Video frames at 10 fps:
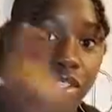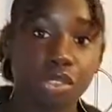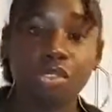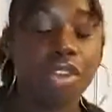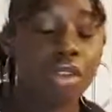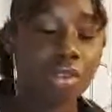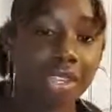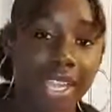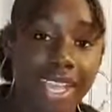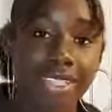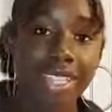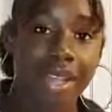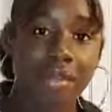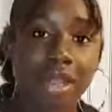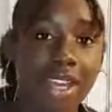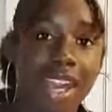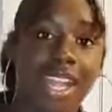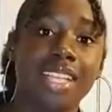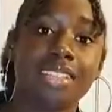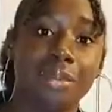You don't realize that, but
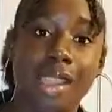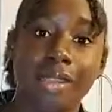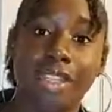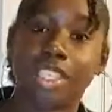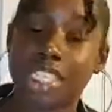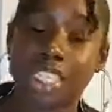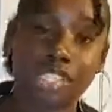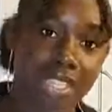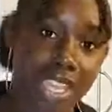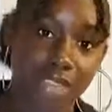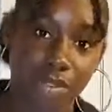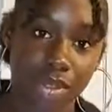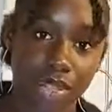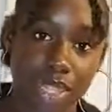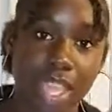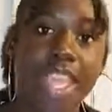God has the power to change your life quickly.